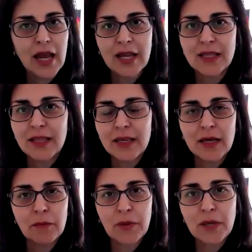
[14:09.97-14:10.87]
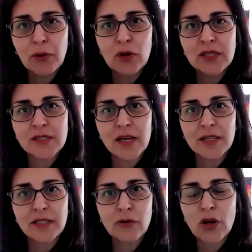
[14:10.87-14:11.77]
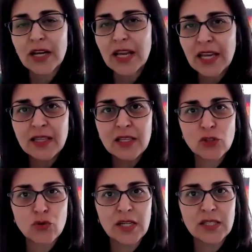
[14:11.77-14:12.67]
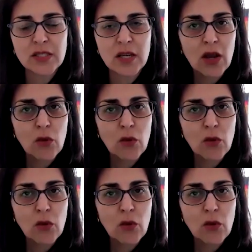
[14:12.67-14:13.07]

and the people inside Iran in the streets,